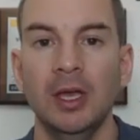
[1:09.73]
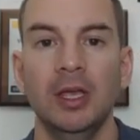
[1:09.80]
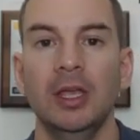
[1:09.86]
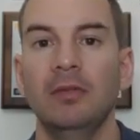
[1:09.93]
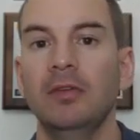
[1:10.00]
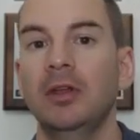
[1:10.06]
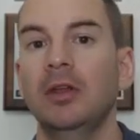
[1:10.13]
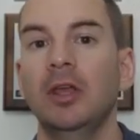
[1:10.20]

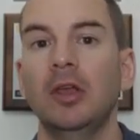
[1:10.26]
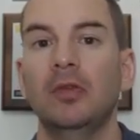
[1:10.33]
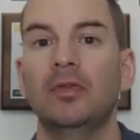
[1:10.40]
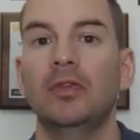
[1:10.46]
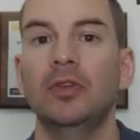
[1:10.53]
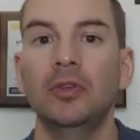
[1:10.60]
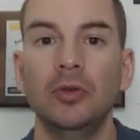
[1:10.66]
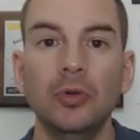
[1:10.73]
Even
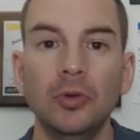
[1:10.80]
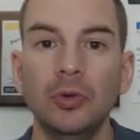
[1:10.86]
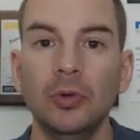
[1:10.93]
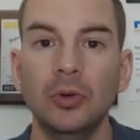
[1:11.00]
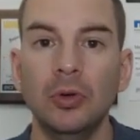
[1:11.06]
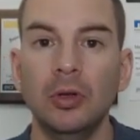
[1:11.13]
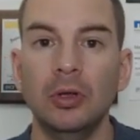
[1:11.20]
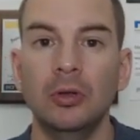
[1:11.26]
if
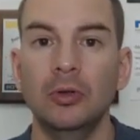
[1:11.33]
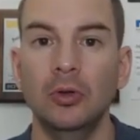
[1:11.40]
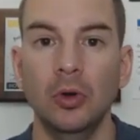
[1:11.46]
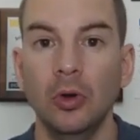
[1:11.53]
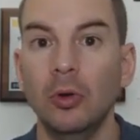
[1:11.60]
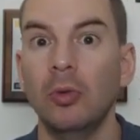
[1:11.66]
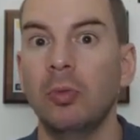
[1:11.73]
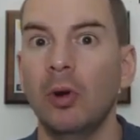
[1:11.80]
you
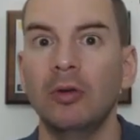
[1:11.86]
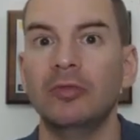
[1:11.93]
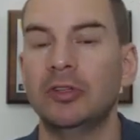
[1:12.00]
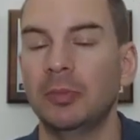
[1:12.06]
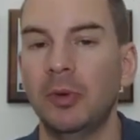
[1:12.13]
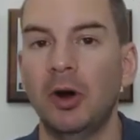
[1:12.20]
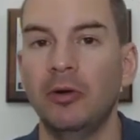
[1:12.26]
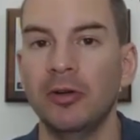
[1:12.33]
know what
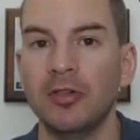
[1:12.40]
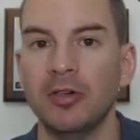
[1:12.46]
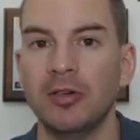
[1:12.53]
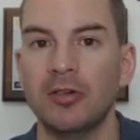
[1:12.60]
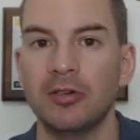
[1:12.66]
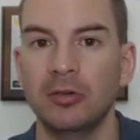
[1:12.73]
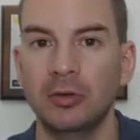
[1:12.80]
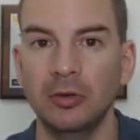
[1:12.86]
the
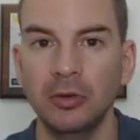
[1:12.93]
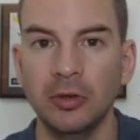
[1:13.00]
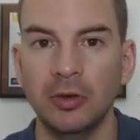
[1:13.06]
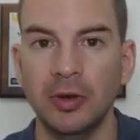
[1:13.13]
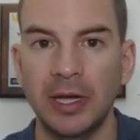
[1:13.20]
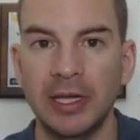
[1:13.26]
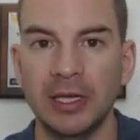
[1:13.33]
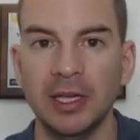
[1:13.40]
topology should look
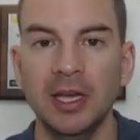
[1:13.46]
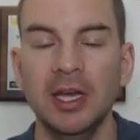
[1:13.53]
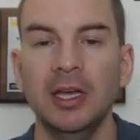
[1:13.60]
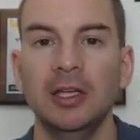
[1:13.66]
like,